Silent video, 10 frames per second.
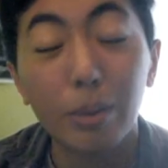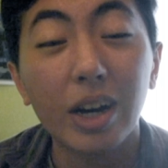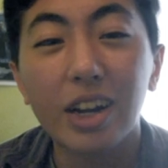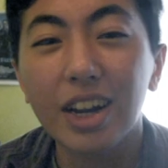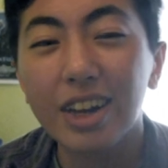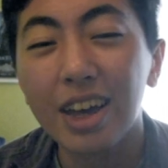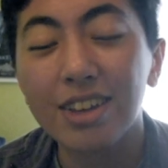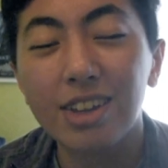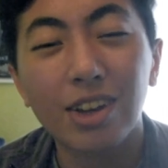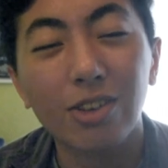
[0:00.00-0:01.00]
But in
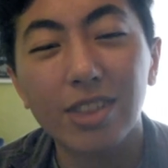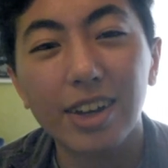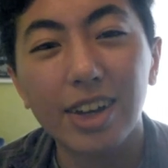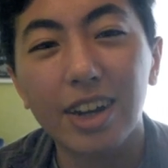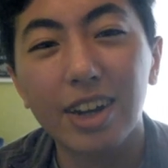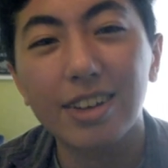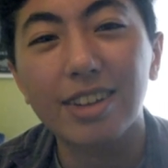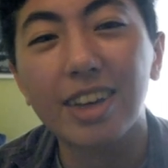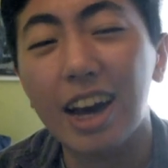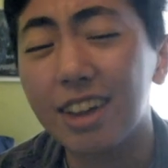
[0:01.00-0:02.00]
case anyone thought getting
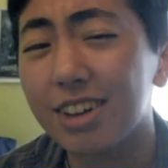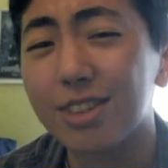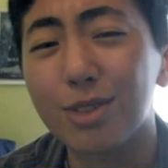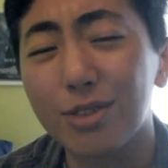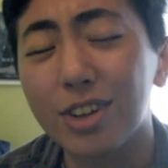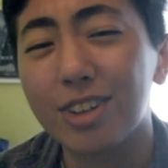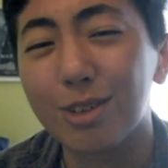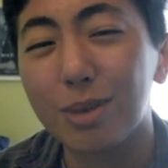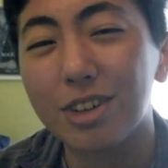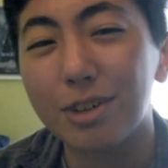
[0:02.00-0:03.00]
into CalArts would fix
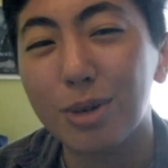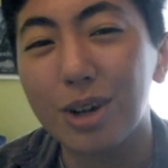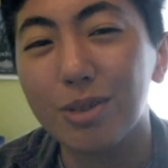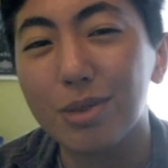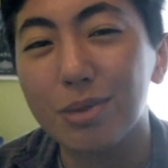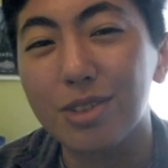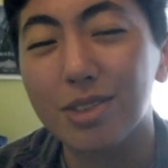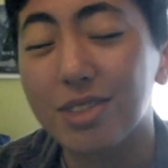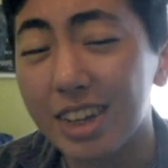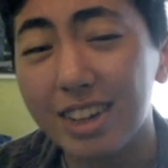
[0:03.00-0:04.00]
your mental
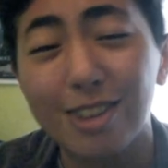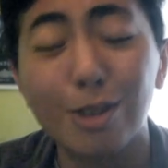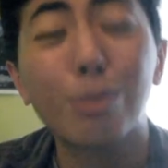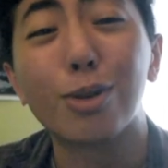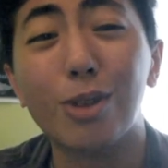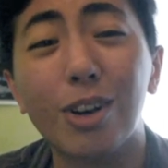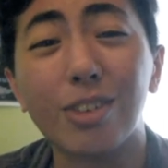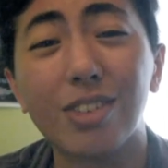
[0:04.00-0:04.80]
problems, it super won't.